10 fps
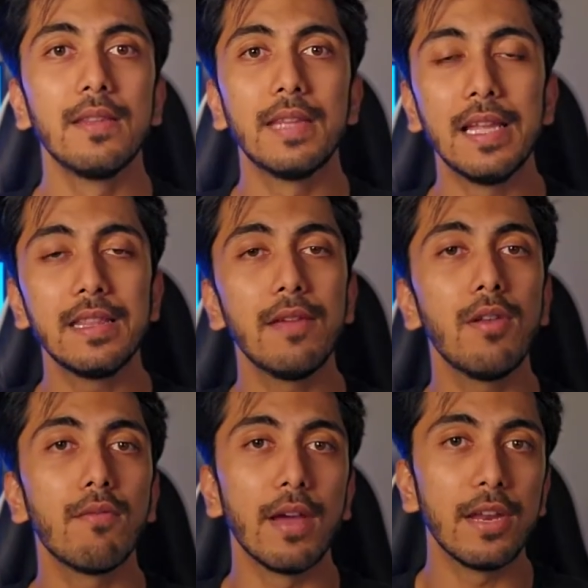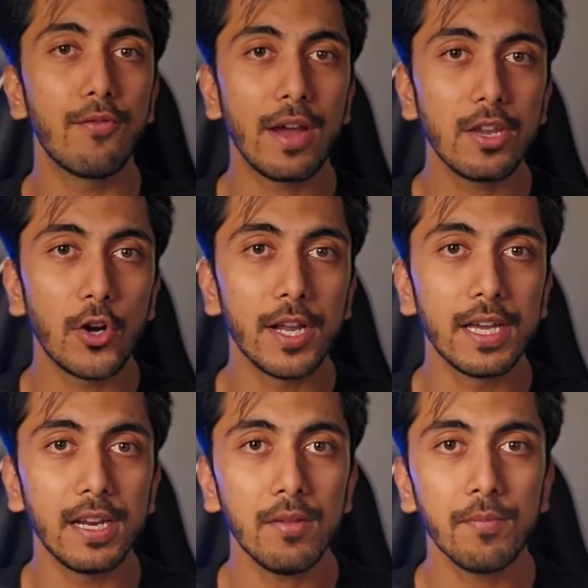Then they will verify your
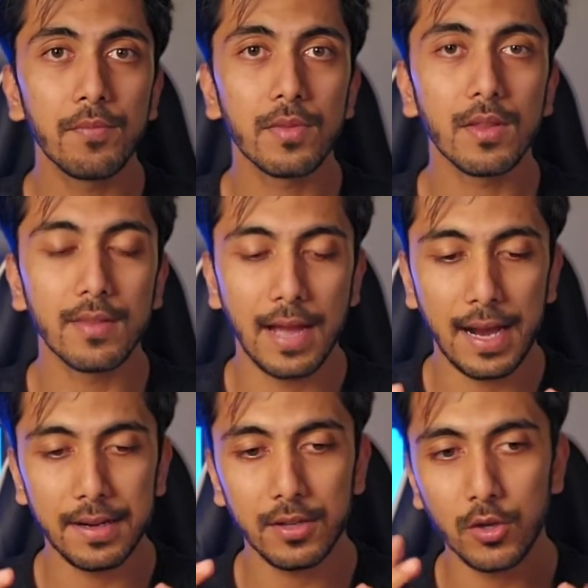degree, that